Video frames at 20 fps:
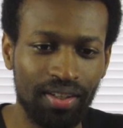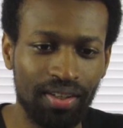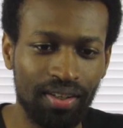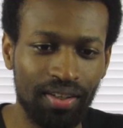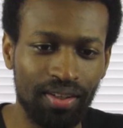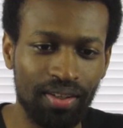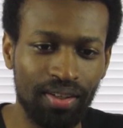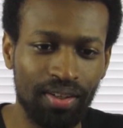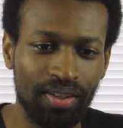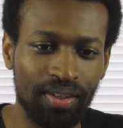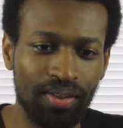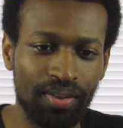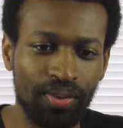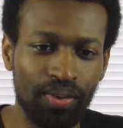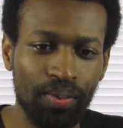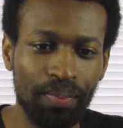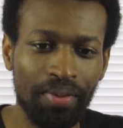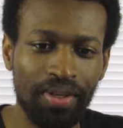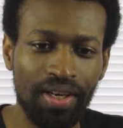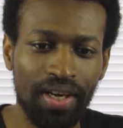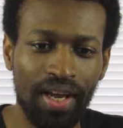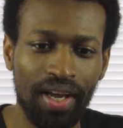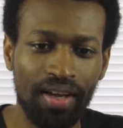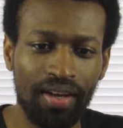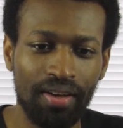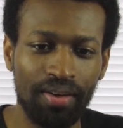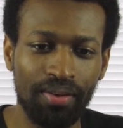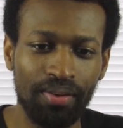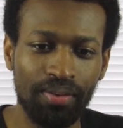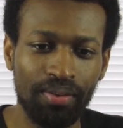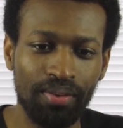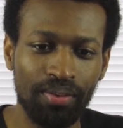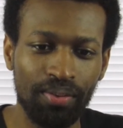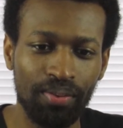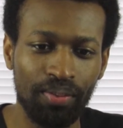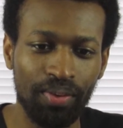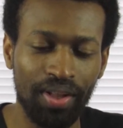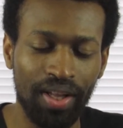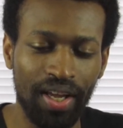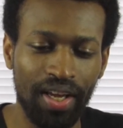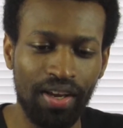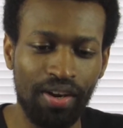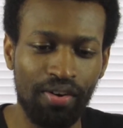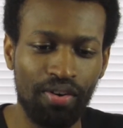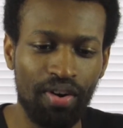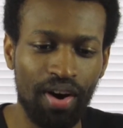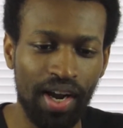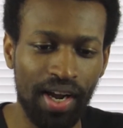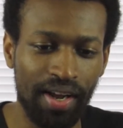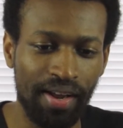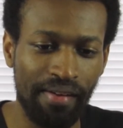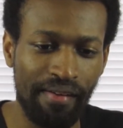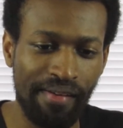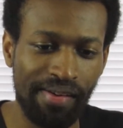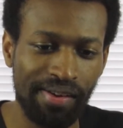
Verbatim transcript: on Umineko When They Cry.